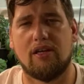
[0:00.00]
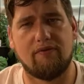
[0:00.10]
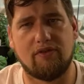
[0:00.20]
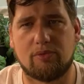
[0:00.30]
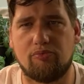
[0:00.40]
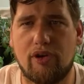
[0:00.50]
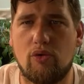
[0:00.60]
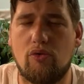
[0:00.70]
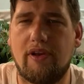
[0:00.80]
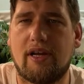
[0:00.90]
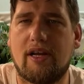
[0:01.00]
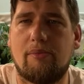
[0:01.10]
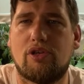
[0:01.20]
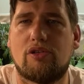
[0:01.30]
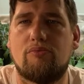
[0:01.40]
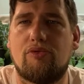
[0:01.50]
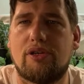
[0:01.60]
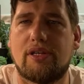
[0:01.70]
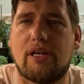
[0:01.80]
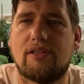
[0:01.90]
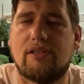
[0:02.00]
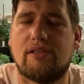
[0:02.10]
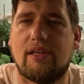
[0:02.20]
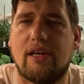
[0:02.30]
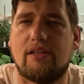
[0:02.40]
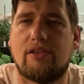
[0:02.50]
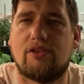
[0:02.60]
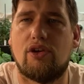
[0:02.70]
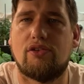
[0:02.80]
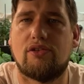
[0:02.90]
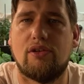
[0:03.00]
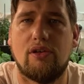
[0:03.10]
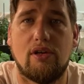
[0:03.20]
You spray it over your cabbages and brassicas, it deters the